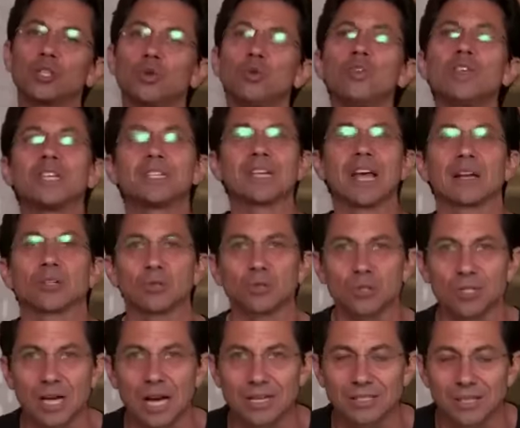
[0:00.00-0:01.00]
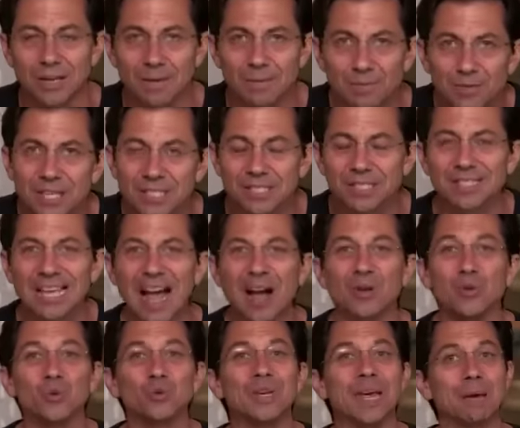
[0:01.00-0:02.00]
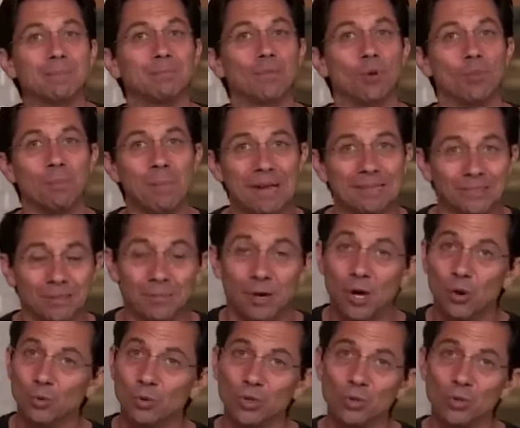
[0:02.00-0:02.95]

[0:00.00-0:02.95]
do this exercise. This is how you get momentum.